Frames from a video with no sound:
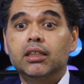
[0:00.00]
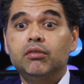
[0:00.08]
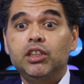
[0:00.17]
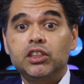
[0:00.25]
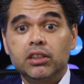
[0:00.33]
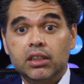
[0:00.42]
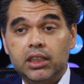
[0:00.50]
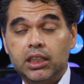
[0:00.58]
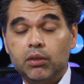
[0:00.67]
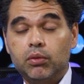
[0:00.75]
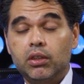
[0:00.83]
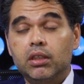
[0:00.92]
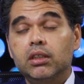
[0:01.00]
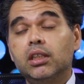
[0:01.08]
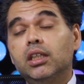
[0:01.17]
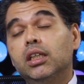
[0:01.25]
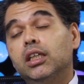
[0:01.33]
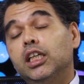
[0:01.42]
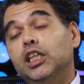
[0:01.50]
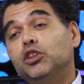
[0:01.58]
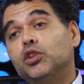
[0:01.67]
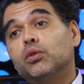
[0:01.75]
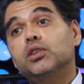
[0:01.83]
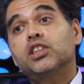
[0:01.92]
recently there were
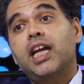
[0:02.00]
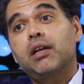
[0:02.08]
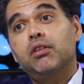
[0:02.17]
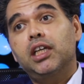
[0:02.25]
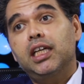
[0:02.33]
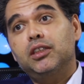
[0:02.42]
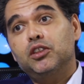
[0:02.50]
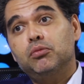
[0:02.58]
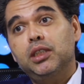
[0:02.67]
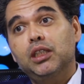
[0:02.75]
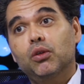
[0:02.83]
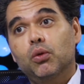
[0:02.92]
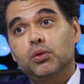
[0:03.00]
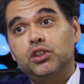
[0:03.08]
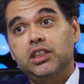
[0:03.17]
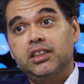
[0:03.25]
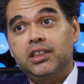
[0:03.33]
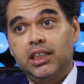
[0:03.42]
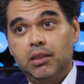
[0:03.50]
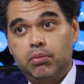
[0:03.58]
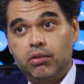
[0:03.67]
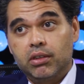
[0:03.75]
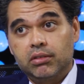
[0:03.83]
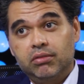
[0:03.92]
insurance aggregators being launched in
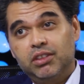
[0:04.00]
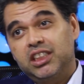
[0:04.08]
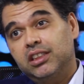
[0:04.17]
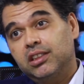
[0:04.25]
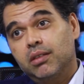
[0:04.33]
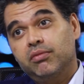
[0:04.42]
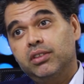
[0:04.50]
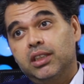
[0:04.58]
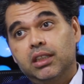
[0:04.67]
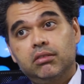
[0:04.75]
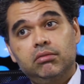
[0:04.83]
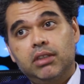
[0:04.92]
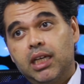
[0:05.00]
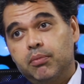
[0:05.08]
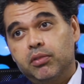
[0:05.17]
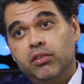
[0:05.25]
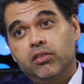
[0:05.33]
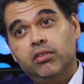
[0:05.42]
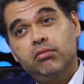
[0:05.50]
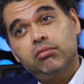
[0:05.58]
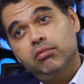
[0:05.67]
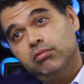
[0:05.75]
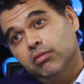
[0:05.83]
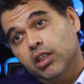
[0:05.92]
Singapore, which is something that happened
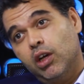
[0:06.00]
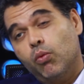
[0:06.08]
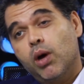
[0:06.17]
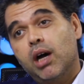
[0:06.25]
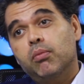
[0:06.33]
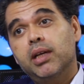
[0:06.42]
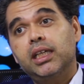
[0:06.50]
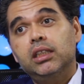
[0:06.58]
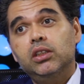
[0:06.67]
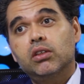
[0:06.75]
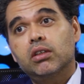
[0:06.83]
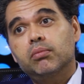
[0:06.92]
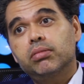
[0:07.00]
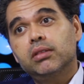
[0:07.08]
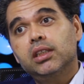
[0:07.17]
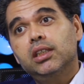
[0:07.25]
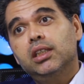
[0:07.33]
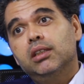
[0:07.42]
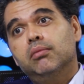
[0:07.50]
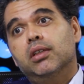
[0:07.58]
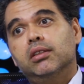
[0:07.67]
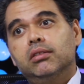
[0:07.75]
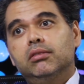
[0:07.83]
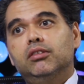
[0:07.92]
a while back in Europe.
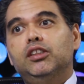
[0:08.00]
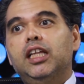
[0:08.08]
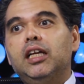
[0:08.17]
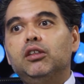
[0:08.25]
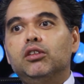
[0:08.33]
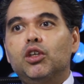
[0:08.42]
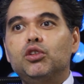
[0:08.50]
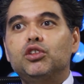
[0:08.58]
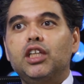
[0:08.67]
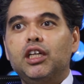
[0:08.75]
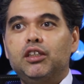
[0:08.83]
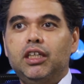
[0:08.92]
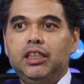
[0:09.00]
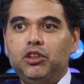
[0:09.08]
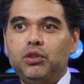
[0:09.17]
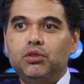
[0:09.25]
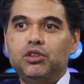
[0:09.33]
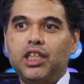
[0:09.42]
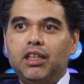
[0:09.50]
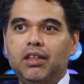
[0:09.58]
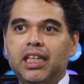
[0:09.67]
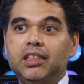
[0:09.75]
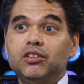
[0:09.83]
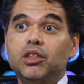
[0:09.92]
But those insurance
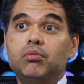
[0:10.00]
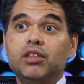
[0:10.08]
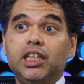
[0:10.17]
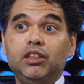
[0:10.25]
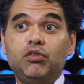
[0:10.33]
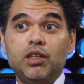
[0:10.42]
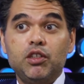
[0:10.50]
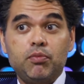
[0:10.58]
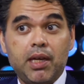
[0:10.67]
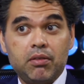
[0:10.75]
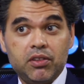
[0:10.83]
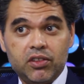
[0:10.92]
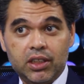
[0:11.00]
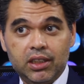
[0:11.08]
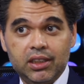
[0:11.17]
aggregators are bringing transparency.